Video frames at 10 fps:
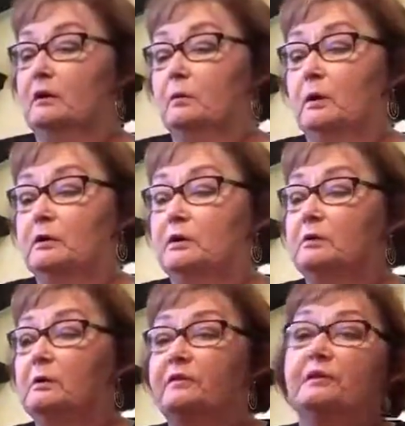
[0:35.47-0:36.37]
don't know what to
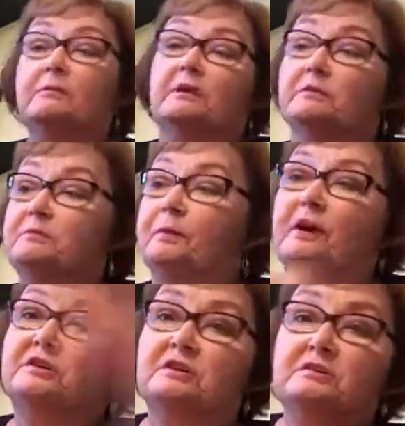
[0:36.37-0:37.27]
do with it, but it was
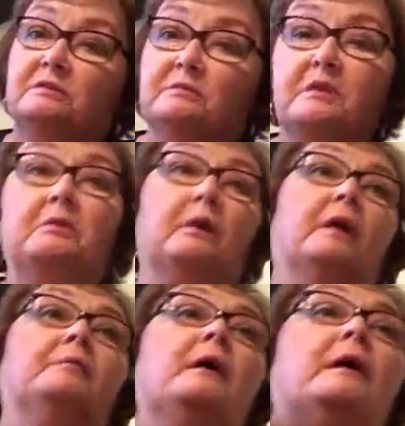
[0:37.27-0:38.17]
precious. Oh
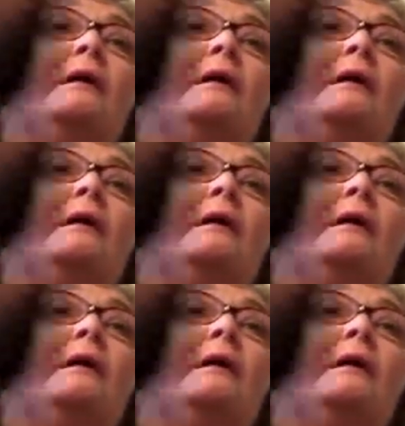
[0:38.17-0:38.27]
well,